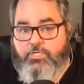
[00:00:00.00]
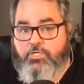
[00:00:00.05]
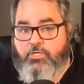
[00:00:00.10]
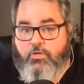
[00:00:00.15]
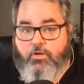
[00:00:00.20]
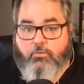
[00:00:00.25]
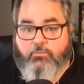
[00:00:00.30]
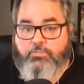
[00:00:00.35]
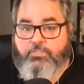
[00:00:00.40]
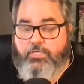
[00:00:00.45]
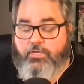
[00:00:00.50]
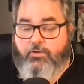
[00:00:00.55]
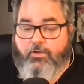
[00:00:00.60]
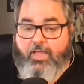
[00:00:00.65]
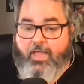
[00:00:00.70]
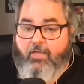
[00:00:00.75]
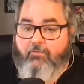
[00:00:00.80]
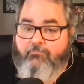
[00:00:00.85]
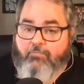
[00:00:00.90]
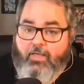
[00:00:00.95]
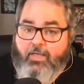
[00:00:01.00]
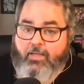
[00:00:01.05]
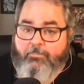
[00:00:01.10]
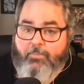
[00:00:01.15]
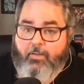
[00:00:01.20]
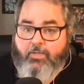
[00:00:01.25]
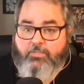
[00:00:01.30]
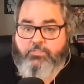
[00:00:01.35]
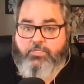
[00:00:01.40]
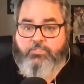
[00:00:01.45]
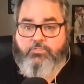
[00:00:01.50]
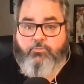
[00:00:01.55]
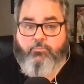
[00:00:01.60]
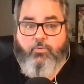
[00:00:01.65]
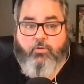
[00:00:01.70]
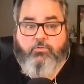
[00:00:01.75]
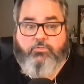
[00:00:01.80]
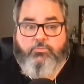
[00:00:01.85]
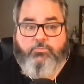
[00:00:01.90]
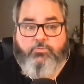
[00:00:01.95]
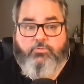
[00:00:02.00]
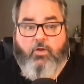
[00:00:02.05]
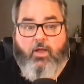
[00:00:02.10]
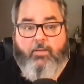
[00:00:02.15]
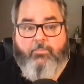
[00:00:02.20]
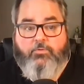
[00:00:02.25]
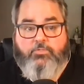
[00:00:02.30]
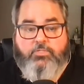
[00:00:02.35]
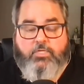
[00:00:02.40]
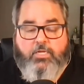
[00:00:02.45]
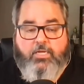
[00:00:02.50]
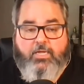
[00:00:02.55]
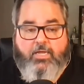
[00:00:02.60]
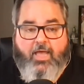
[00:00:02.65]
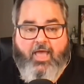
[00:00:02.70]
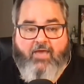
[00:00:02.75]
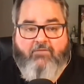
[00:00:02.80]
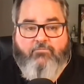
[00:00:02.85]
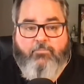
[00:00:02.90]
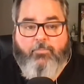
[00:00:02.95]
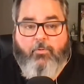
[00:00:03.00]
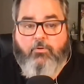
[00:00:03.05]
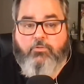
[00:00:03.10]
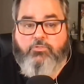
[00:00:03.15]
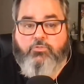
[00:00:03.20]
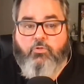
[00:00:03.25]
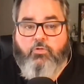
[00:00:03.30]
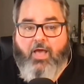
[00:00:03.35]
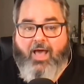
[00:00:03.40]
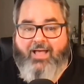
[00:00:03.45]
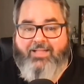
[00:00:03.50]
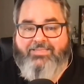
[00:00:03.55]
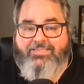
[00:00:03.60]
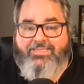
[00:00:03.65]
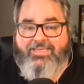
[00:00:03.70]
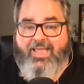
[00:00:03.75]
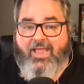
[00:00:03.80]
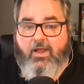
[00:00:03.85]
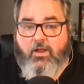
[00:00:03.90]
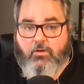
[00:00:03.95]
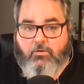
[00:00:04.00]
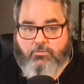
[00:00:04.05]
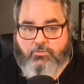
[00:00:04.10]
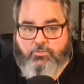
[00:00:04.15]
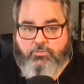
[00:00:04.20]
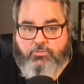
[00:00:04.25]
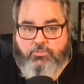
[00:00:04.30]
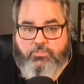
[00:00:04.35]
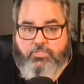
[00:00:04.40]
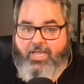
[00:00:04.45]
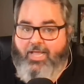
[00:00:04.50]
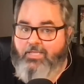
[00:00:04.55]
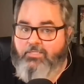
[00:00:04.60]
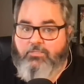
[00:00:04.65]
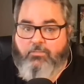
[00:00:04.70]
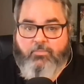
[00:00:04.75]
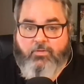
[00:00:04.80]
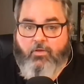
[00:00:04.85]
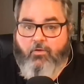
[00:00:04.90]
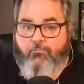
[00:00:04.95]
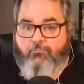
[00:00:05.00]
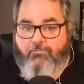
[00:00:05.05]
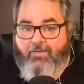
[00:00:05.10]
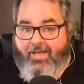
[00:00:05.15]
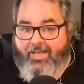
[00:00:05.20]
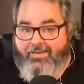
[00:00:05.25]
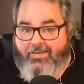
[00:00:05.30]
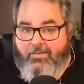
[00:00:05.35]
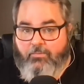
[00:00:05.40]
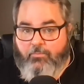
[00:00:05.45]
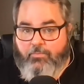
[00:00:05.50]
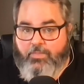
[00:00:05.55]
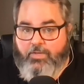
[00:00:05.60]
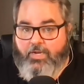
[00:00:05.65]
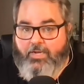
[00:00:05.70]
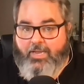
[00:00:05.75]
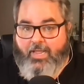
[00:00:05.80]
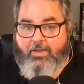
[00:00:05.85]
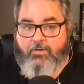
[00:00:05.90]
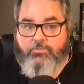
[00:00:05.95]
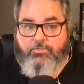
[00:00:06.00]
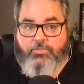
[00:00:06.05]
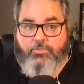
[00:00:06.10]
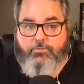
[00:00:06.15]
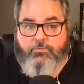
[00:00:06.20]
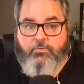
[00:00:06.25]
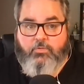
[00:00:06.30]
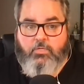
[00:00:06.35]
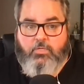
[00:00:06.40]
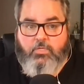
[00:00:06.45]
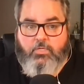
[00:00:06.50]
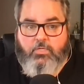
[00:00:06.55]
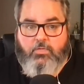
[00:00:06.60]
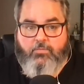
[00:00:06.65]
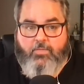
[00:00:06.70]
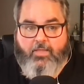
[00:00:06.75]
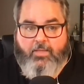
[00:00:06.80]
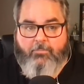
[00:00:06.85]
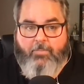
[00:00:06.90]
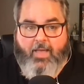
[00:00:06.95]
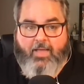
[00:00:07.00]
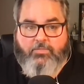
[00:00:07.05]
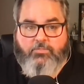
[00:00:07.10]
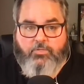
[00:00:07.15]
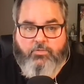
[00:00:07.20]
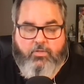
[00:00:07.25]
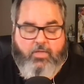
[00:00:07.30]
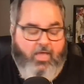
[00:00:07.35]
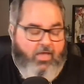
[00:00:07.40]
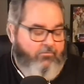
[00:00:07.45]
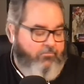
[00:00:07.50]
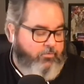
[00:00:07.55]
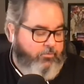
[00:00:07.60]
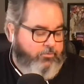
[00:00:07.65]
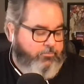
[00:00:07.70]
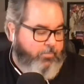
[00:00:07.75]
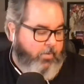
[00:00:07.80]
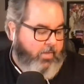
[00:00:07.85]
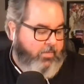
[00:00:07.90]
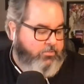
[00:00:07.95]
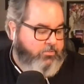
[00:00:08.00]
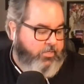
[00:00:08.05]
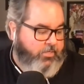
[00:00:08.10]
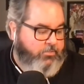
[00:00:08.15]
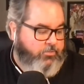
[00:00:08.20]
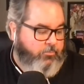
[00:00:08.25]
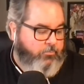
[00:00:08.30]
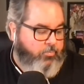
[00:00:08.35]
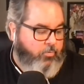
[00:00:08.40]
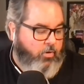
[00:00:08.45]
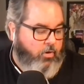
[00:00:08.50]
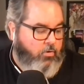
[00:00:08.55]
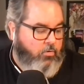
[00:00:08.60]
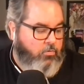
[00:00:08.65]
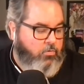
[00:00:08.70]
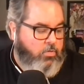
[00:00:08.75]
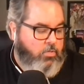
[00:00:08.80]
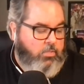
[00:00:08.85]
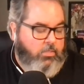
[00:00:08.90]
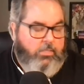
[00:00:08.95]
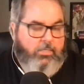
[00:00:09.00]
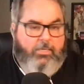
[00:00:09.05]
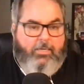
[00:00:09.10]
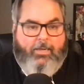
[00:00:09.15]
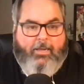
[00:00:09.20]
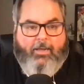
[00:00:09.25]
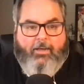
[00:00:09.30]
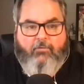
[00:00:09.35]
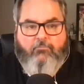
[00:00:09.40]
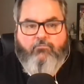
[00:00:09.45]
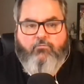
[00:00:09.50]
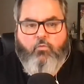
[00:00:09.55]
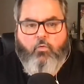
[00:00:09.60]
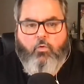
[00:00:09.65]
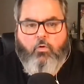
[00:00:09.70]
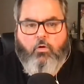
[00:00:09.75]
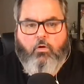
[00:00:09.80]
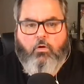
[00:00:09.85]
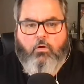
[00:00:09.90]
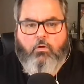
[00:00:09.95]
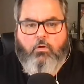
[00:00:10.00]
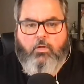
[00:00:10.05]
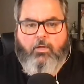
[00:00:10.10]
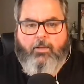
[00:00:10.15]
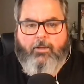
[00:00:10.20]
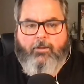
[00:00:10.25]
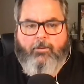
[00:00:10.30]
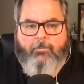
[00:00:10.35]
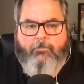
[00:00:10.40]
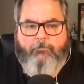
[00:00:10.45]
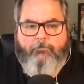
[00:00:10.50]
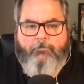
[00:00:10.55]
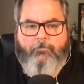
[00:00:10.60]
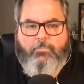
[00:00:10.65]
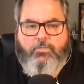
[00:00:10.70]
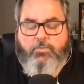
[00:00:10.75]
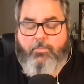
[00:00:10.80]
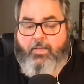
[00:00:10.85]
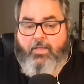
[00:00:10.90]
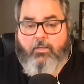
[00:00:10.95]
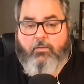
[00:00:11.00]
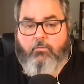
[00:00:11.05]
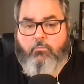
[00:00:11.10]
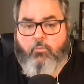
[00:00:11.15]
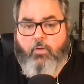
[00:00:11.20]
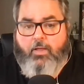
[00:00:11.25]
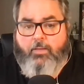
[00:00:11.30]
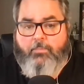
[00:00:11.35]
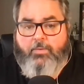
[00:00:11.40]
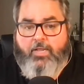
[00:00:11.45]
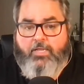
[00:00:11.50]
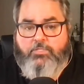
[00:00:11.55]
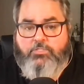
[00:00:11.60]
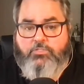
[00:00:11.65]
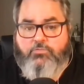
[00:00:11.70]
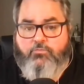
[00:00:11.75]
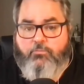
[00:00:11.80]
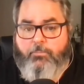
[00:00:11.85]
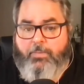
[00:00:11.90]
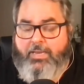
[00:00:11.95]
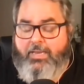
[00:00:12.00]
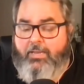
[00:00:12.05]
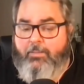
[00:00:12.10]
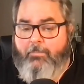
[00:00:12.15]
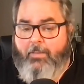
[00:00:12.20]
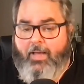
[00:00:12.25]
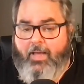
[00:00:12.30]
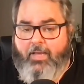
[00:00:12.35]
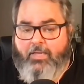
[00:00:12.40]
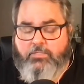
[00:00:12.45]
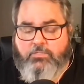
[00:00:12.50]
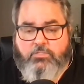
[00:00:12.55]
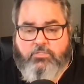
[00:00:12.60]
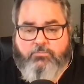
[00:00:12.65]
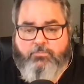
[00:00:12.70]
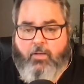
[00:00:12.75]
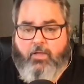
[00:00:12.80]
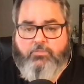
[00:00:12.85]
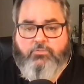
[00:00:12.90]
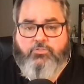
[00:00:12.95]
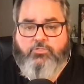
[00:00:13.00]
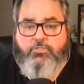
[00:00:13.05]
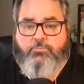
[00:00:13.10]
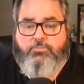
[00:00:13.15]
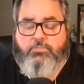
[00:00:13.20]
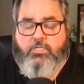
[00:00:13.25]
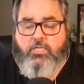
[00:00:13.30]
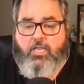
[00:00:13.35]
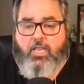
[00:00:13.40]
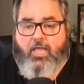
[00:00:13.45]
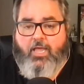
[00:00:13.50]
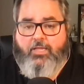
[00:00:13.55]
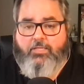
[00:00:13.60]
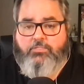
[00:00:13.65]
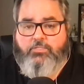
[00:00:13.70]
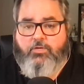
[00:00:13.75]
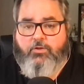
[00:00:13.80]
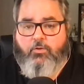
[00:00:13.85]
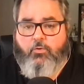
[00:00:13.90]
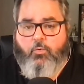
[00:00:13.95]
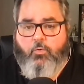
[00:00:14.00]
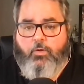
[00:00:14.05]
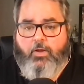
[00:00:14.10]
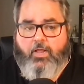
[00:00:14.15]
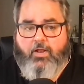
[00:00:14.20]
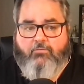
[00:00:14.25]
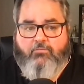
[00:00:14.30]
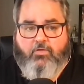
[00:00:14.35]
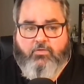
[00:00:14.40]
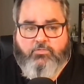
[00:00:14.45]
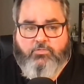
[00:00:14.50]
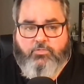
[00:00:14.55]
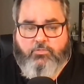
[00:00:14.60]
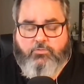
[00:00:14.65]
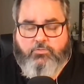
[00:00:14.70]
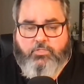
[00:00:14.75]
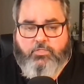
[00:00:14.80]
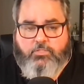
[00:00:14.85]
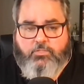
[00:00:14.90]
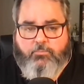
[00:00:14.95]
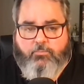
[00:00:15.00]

you don't see or can't find, Podchaser Pro subscribers have a personal concierge. You just ask them to go find it. Within a day or two, they get back to you. I've used Podchaser Pro Uh, for uh, to make recommendations for media buys and sponsorships to clients here at Cornett. I've also used it to